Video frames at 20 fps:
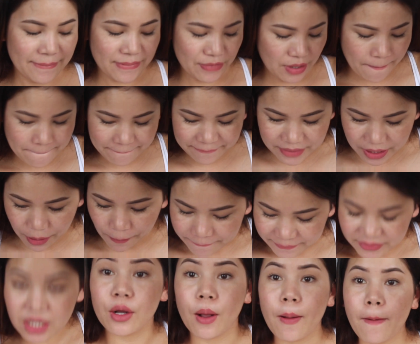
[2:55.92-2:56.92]
I really
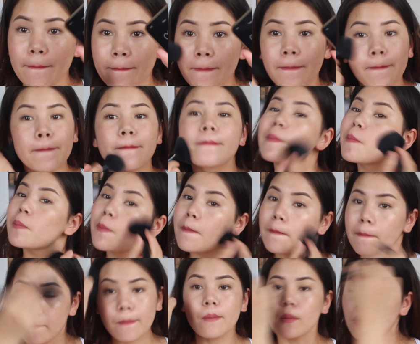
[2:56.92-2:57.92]
like this lipstick. This
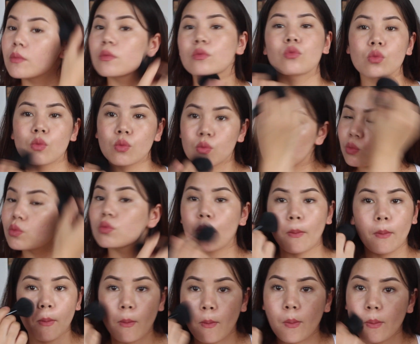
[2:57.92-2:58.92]
is my favorite
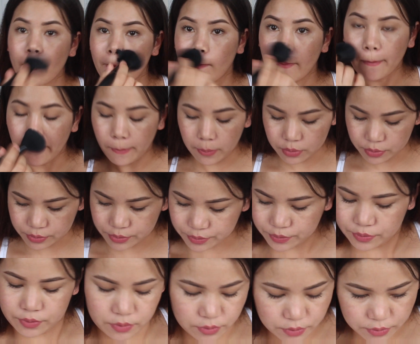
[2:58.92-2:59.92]
everyday lipstick.
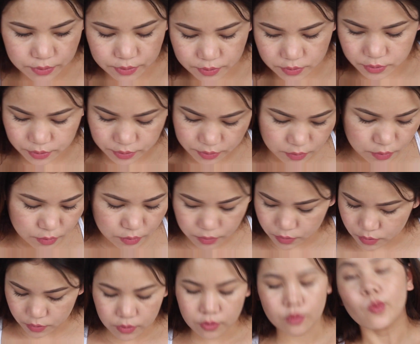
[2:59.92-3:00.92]
I took it
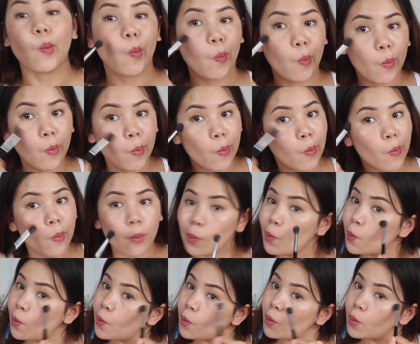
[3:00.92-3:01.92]
everywhere.
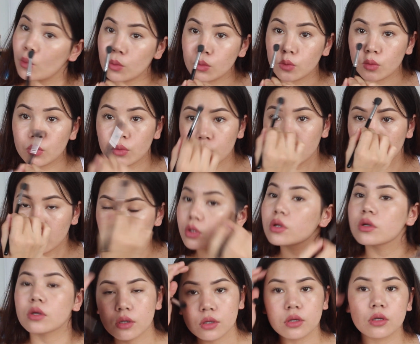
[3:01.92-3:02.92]
It's always in my
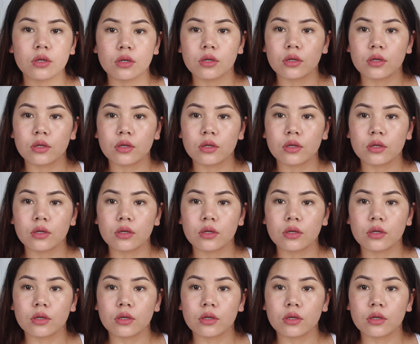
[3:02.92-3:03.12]
bag.